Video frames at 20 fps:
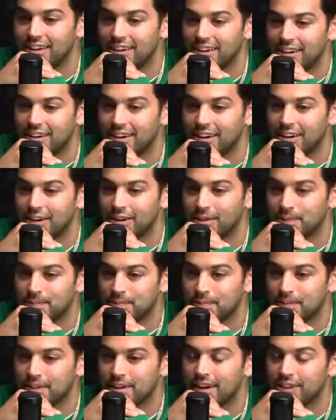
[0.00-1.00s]

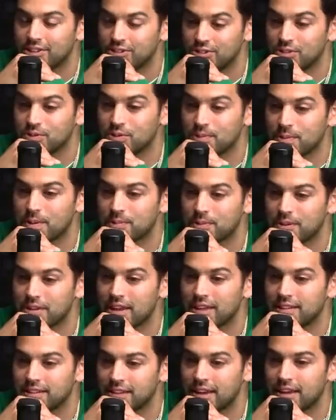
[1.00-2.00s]
Um, I do remember
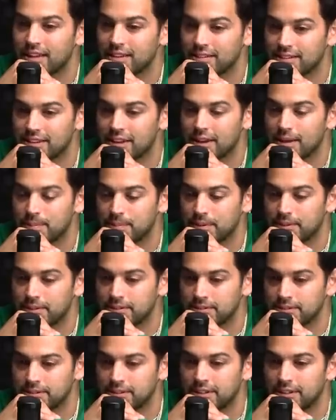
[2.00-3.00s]
that day in Tampa,
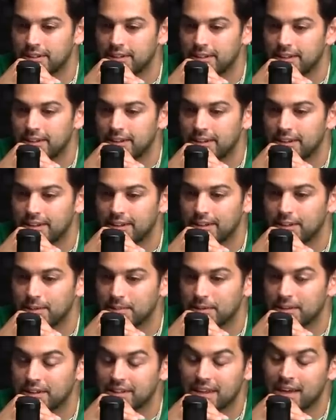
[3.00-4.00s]
um,
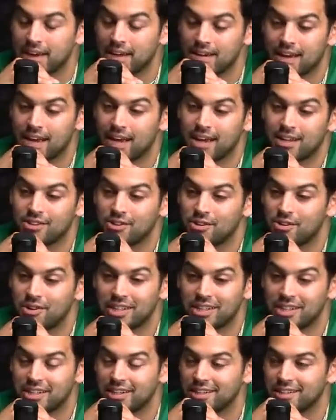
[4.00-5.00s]
and yeah, I had no
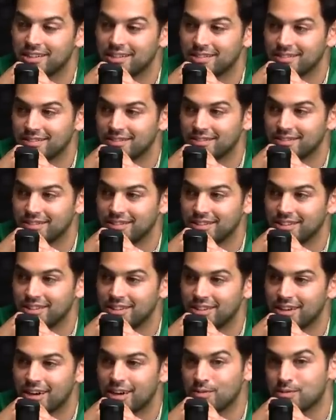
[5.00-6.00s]
idea. You
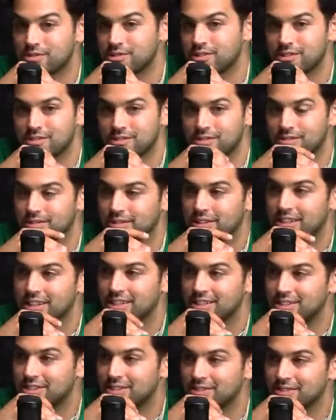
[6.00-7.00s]
know, I was also a
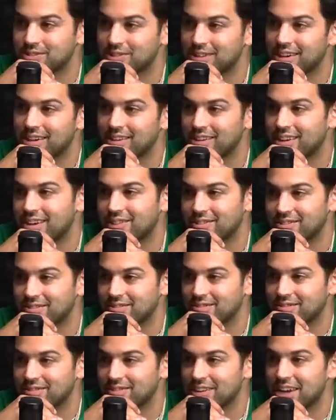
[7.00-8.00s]
kid too, so I,
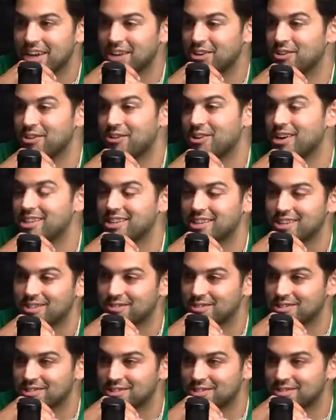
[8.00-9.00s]
I had no idea it
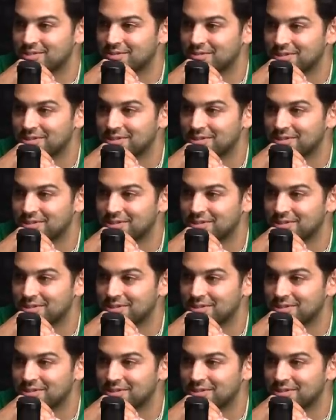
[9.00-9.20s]
was